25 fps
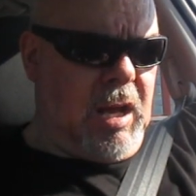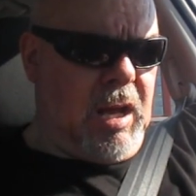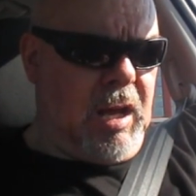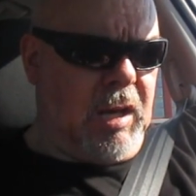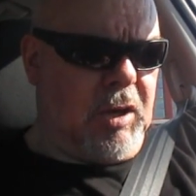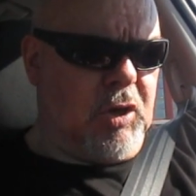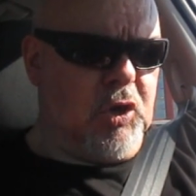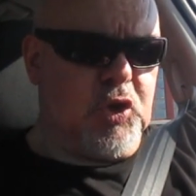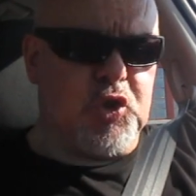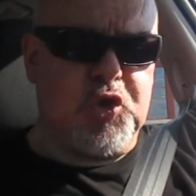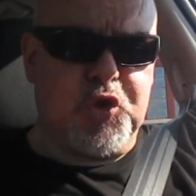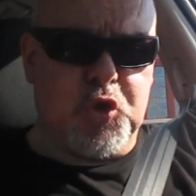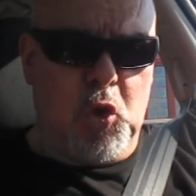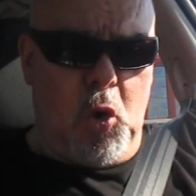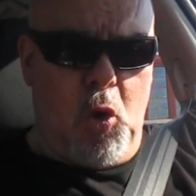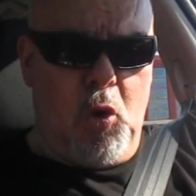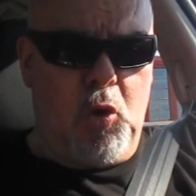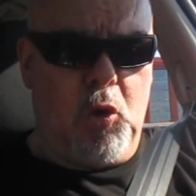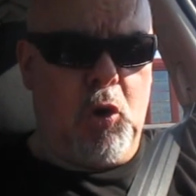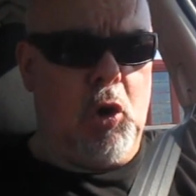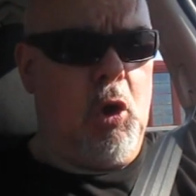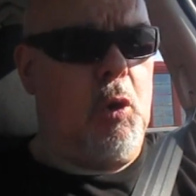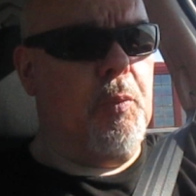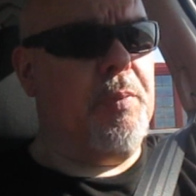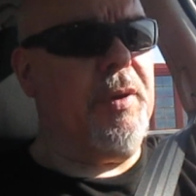control
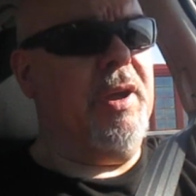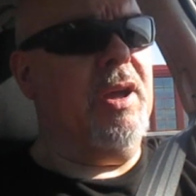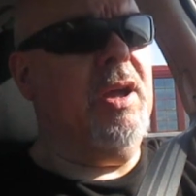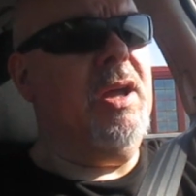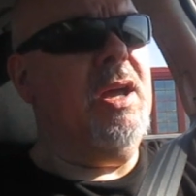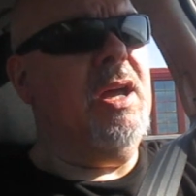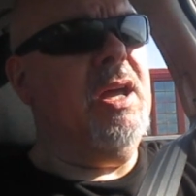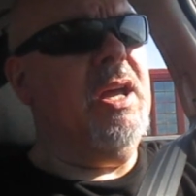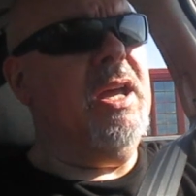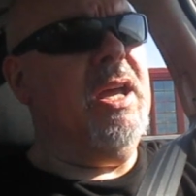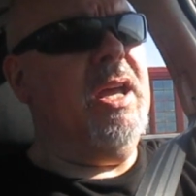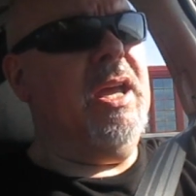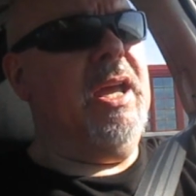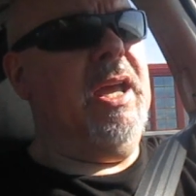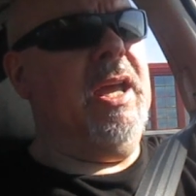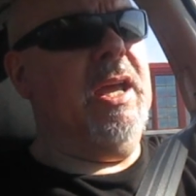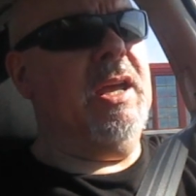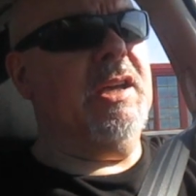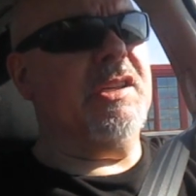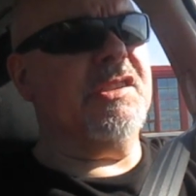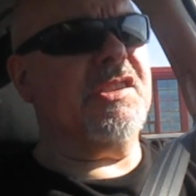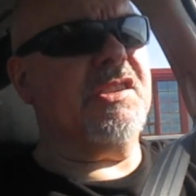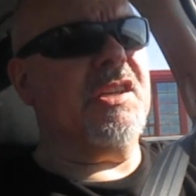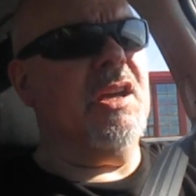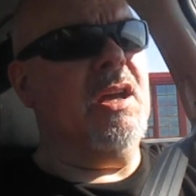group
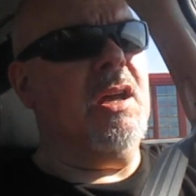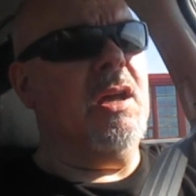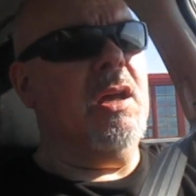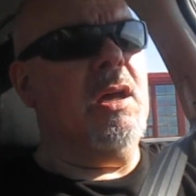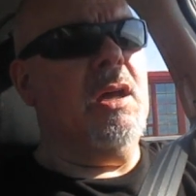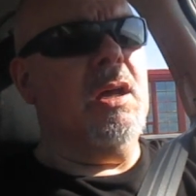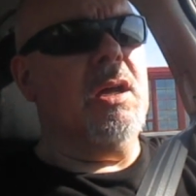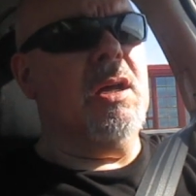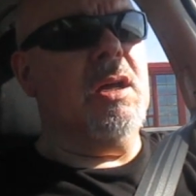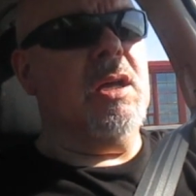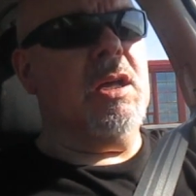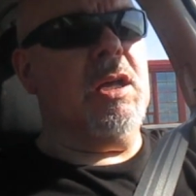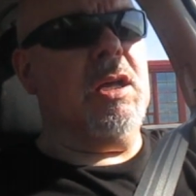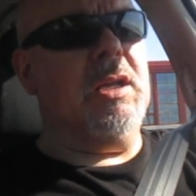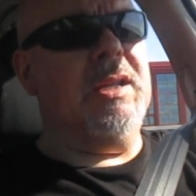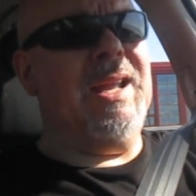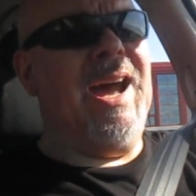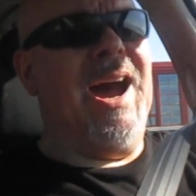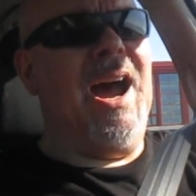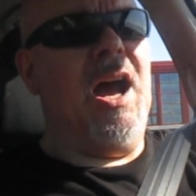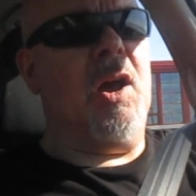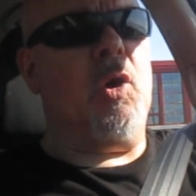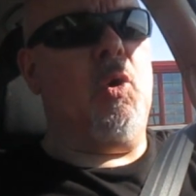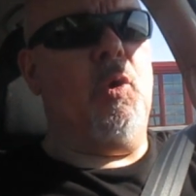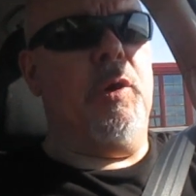is
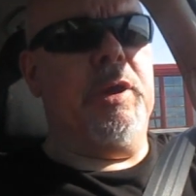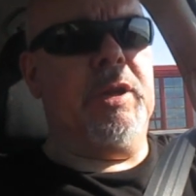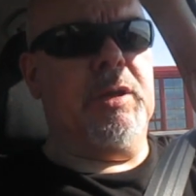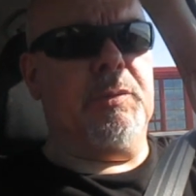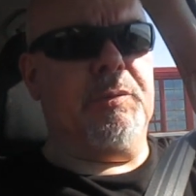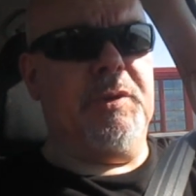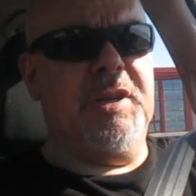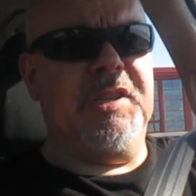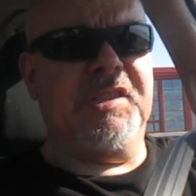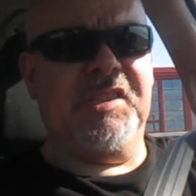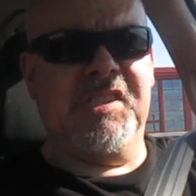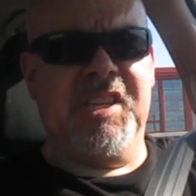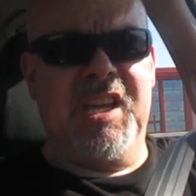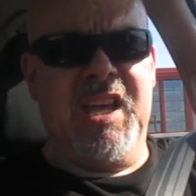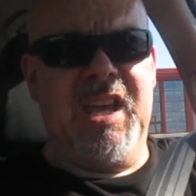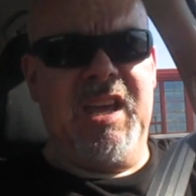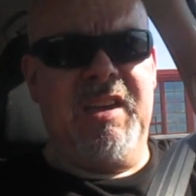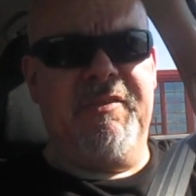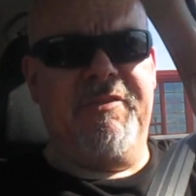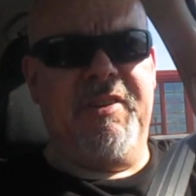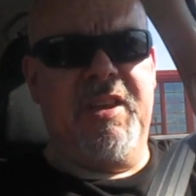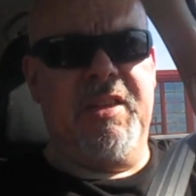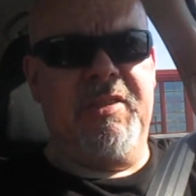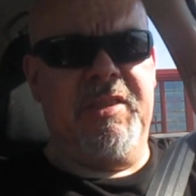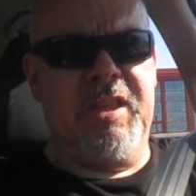not going to
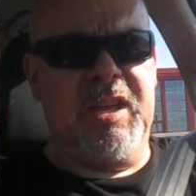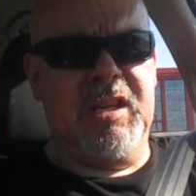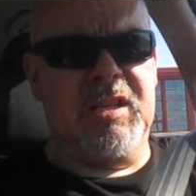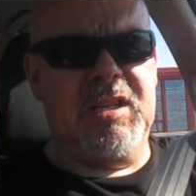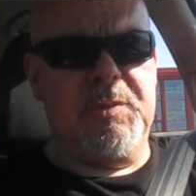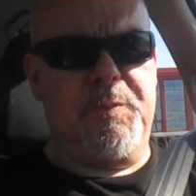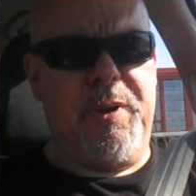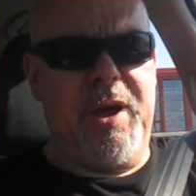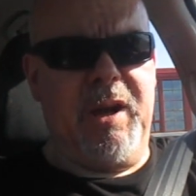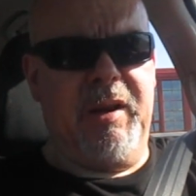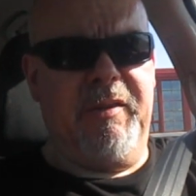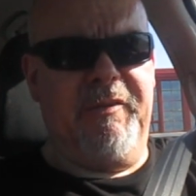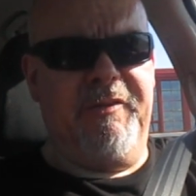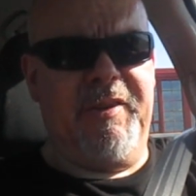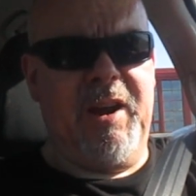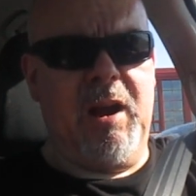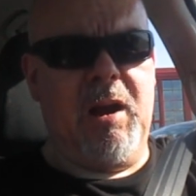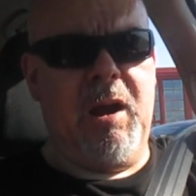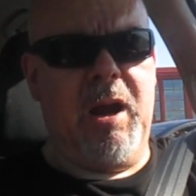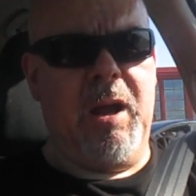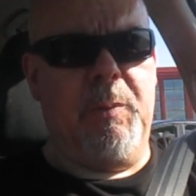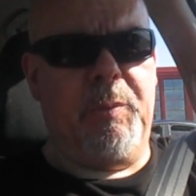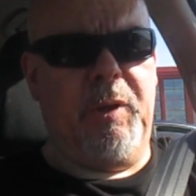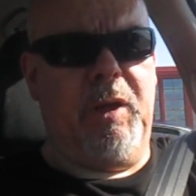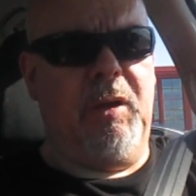receive the independent
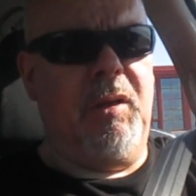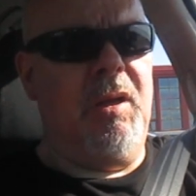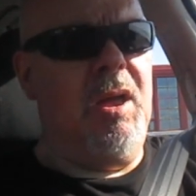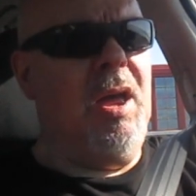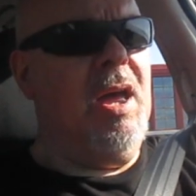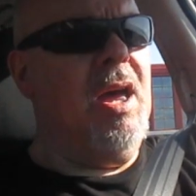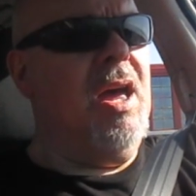variable.